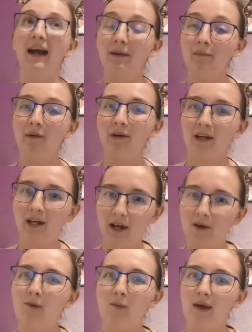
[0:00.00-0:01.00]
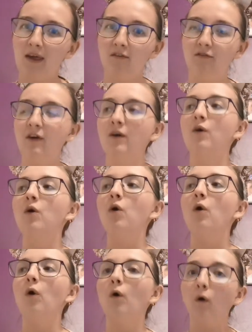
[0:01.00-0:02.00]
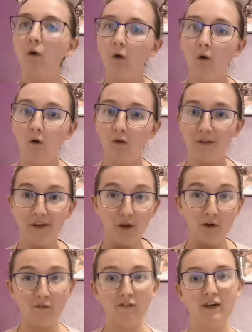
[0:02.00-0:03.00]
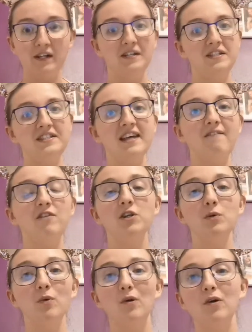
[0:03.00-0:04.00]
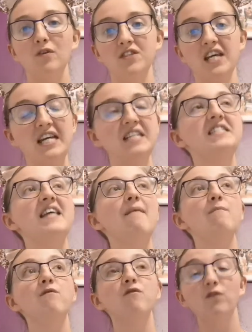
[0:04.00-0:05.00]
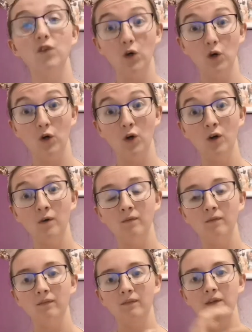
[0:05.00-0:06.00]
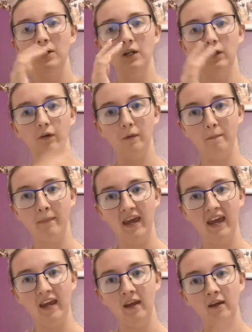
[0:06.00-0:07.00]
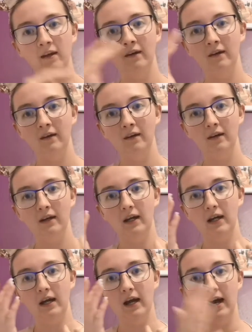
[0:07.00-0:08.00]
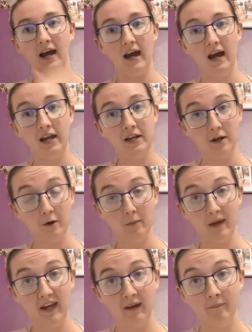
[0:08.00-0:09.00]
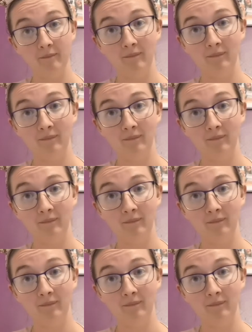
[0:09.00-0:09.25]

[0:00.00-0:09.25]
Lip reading: I'm gonna go with all the other 7 dwarfs except for Grumpy and Dopey.